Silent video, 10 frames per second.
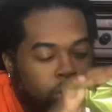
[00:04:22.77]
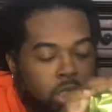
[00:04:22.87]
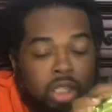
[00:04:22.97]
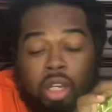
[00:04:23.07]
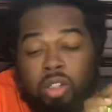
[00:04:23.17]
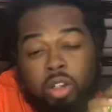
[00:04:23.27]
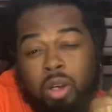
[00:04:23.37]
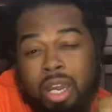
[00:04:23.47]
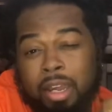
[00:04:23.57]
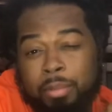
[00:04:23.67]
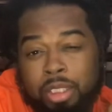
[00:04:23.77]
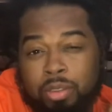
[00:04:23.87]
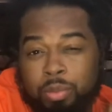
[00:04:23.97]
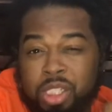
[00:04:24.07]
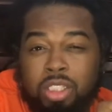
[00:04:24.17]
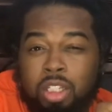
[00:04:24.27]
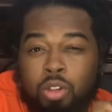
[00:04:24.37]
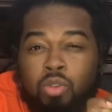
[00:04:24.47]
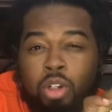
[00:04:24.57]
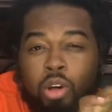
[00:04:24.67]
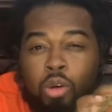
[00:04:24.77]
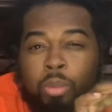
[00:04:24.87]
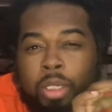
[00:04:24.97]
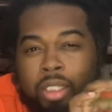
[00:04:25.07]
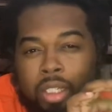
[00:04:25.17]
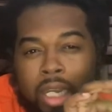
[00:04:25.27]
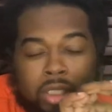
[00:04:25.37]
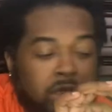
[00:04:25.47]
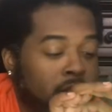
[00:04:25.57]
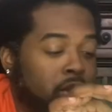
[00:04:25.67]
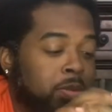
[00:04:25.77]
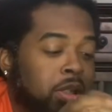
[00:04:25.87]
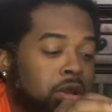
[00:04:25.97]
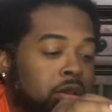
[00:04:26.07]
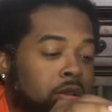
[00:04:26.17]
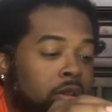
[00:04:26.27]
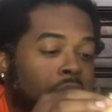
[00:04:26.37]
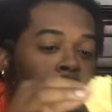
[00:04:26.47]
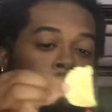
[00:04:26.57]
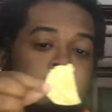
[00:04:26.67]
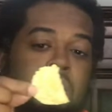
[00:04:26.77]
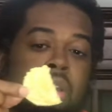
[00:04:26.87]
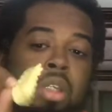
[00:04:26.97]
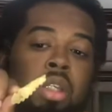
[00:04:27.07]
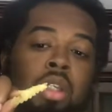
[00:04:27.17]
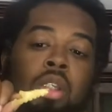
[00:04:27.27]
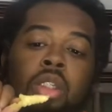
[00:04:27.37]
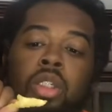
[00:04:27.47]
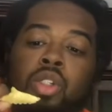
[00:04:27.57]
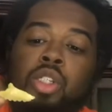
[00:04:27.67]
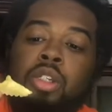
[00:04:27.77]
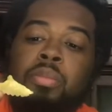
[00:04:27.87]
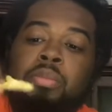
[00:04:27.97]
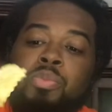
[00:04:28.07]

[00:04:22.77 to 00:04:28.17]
And y'all know how I be. I'm just getting over cold, but I can still smell. Need a chip.